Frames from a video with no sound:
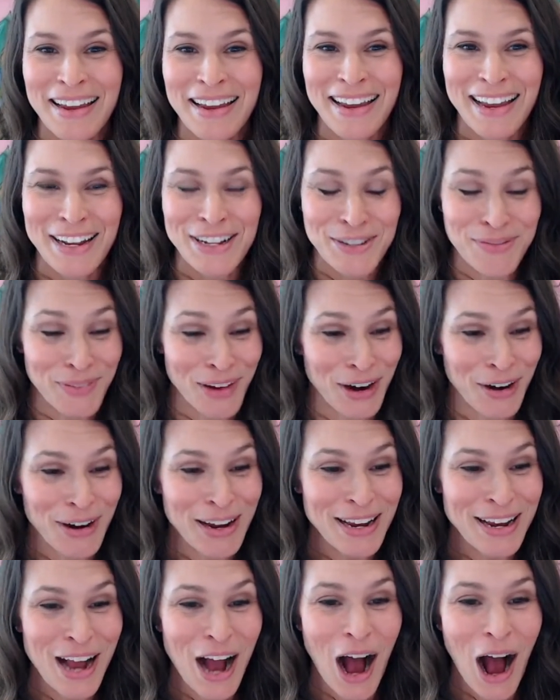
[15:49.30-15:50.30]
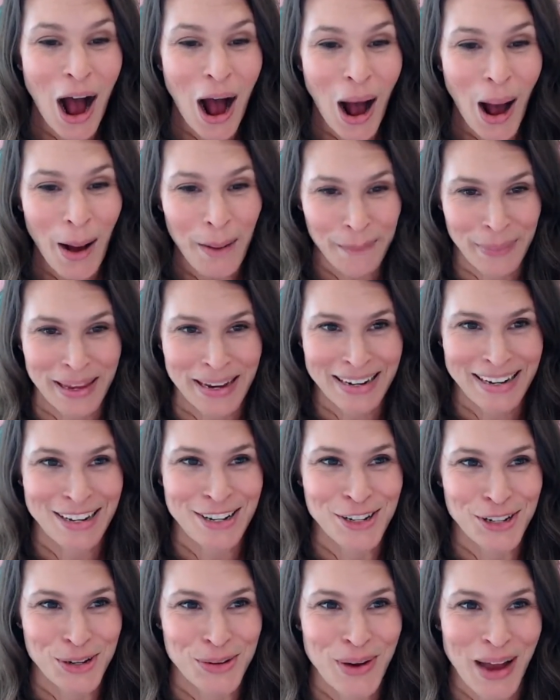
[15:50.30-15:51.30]
it's very common
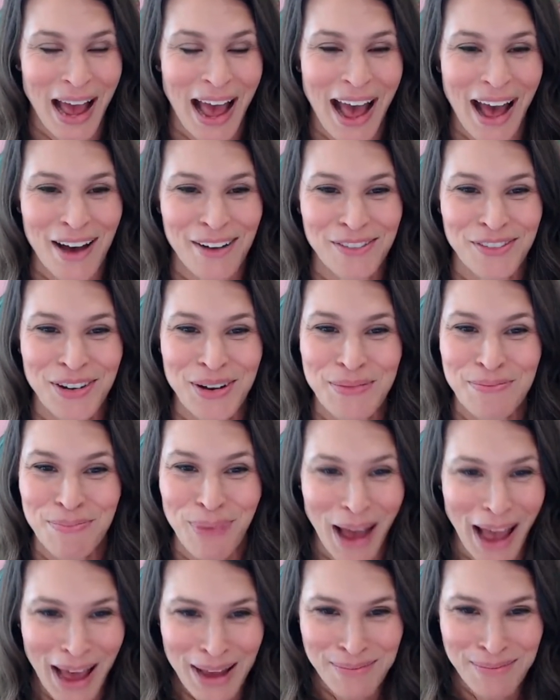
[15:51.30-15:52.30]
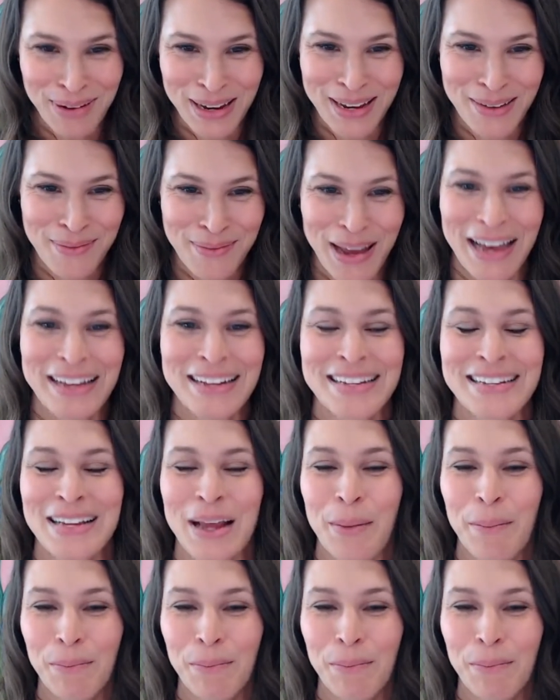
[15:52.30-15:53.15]
to have bad PMS,